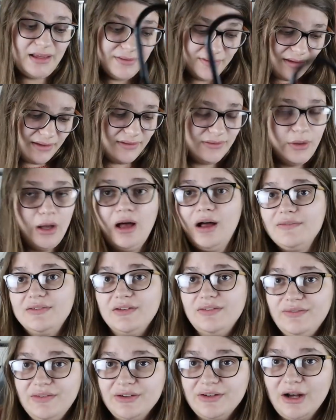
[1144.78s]
on this so I'll have
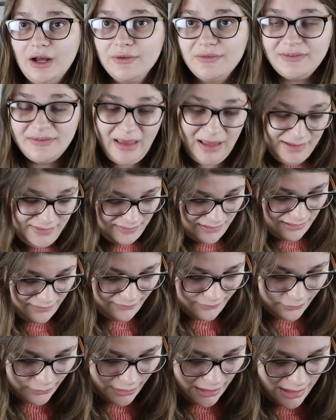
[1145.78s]
to figure out sizing
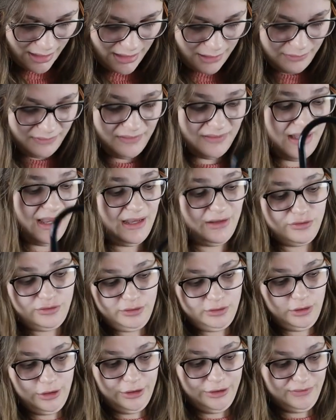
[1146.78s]
for it. It was in the
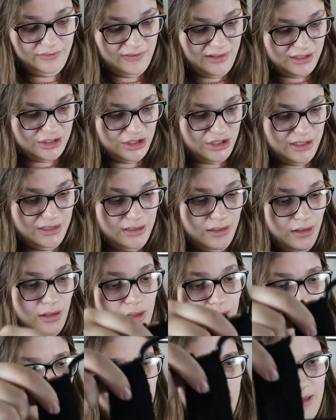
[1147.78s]
extra large section
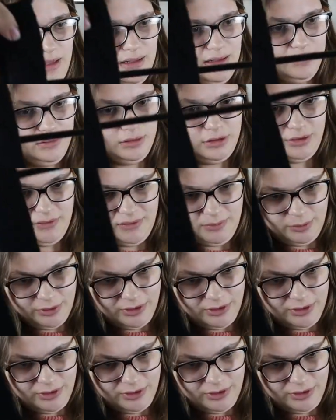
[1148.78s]
and it looks